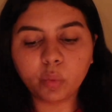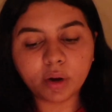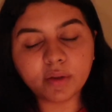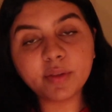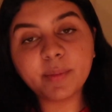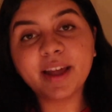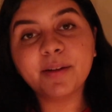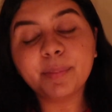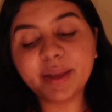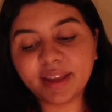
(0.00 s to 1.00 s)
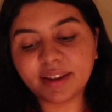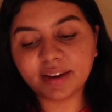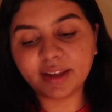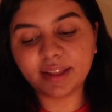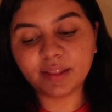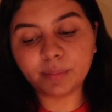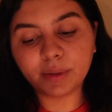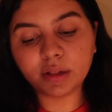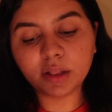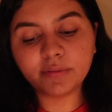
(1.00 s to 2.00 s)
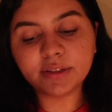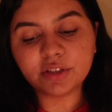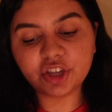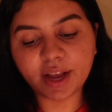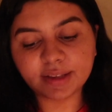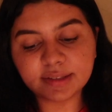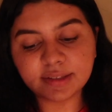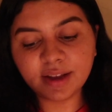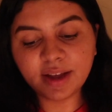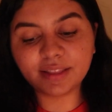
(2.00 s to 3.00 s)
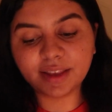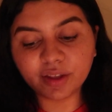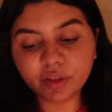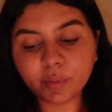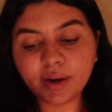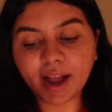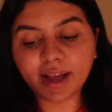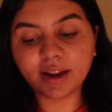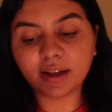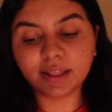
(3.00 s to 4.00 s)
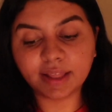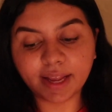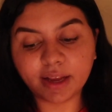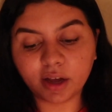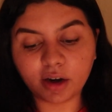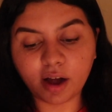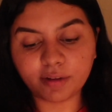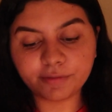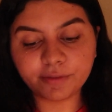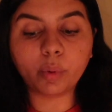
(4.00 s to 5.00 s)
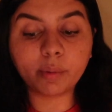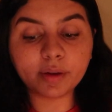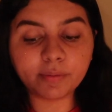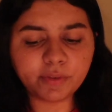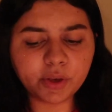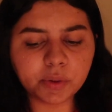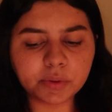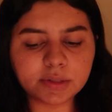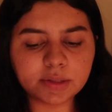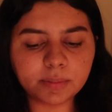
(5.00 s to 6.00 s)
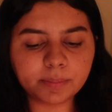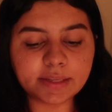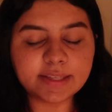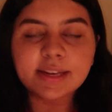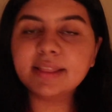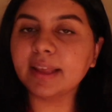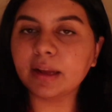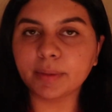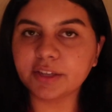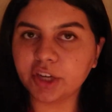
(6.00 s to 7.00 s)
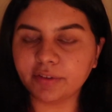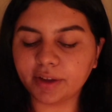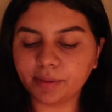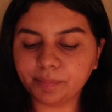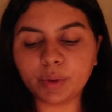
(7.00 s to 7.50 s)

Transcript: One of them had a pin in the middle of his chest and the other one had the leg cut off. We were confused, but didn't think much of it.